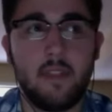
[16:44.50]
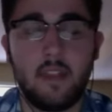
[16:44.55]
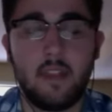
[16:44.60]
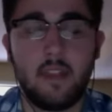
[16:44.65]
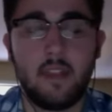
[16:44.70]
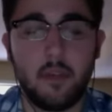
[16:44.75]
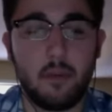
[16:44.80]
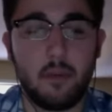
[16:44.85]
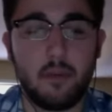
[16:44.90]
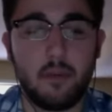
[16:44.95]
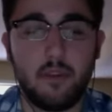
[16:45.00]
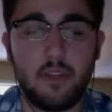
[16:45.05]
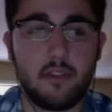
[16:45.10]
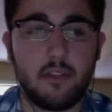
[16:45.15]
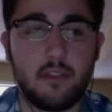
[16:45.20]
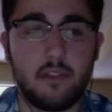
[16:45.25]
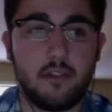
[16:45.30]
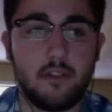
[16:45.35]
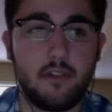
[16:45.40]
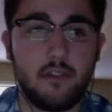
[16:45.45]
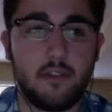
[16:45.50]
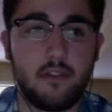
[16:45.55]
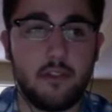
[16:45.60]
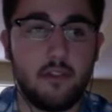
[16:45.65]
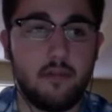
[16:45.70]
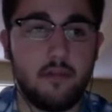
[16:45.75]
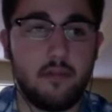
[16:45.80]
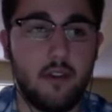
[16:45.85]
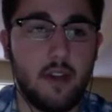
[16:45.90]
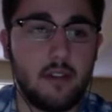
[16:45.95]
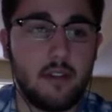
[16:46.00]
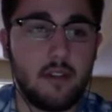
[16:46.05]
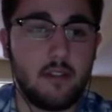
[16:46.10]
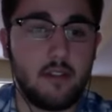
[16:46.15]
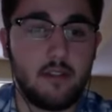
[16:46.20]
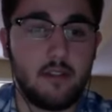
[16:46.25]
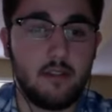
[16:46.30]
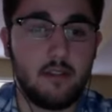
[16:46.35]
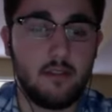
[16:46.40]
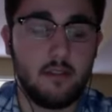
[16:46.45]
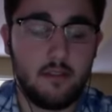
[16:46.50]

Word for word: like your professors or just your friends.